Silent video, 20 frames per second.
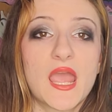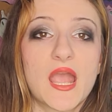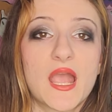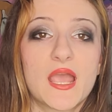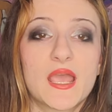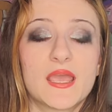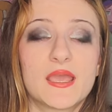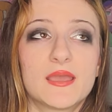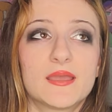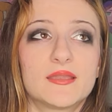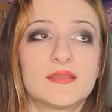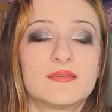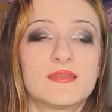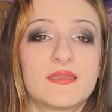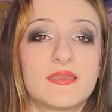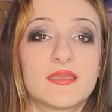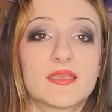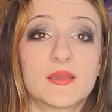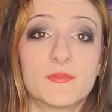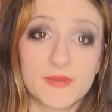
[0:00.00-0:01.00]
and
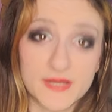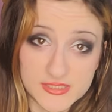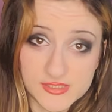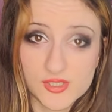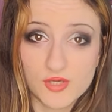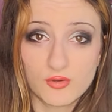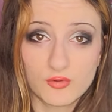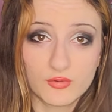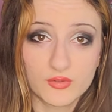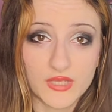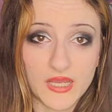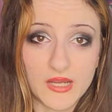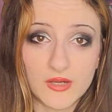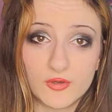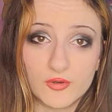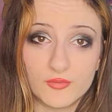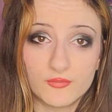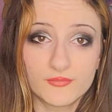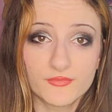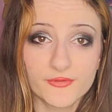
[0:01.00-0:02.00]
take a bunch of old
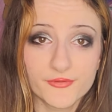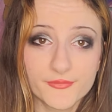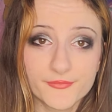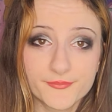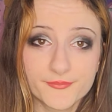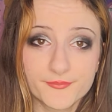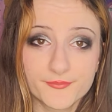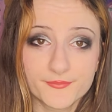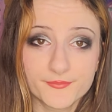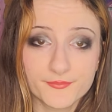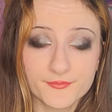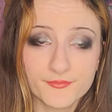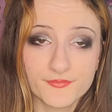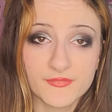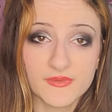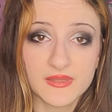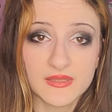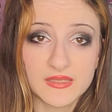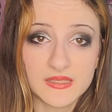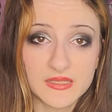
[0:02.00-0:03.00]
homes
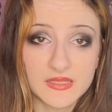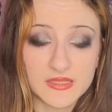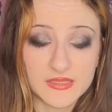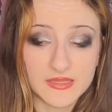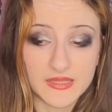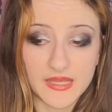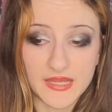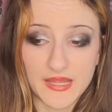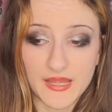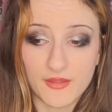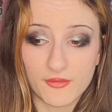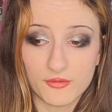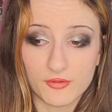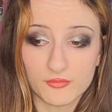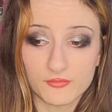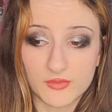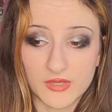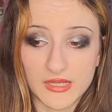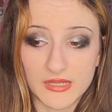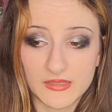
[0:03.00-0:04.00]
that
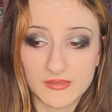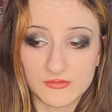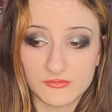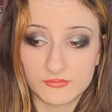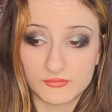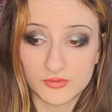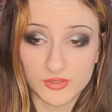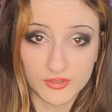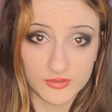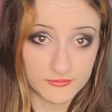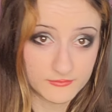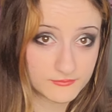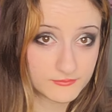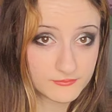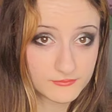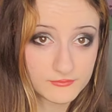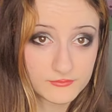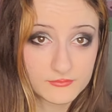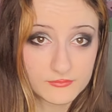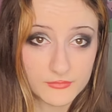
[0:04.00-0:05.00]
otherwise were
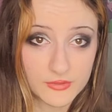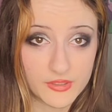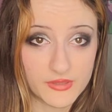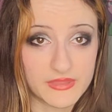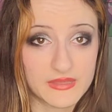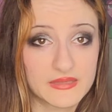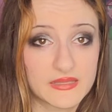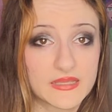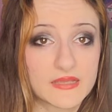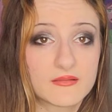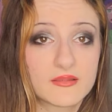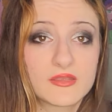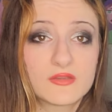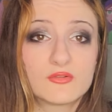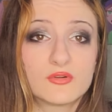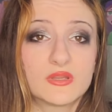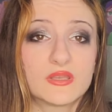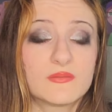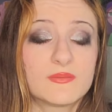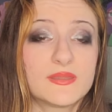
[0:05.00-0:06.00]
more than likely
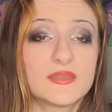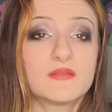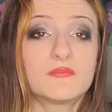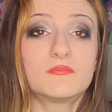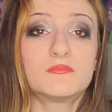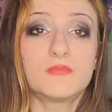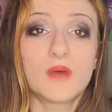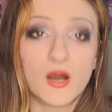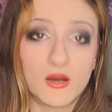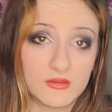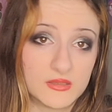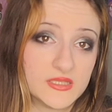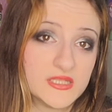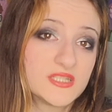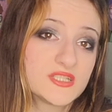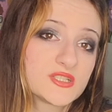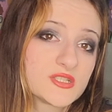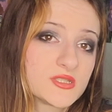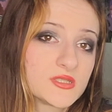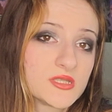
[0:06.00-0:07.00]
going to be
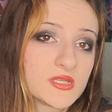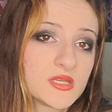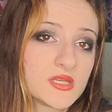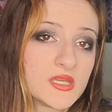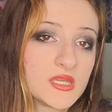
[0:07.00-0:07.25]
demolished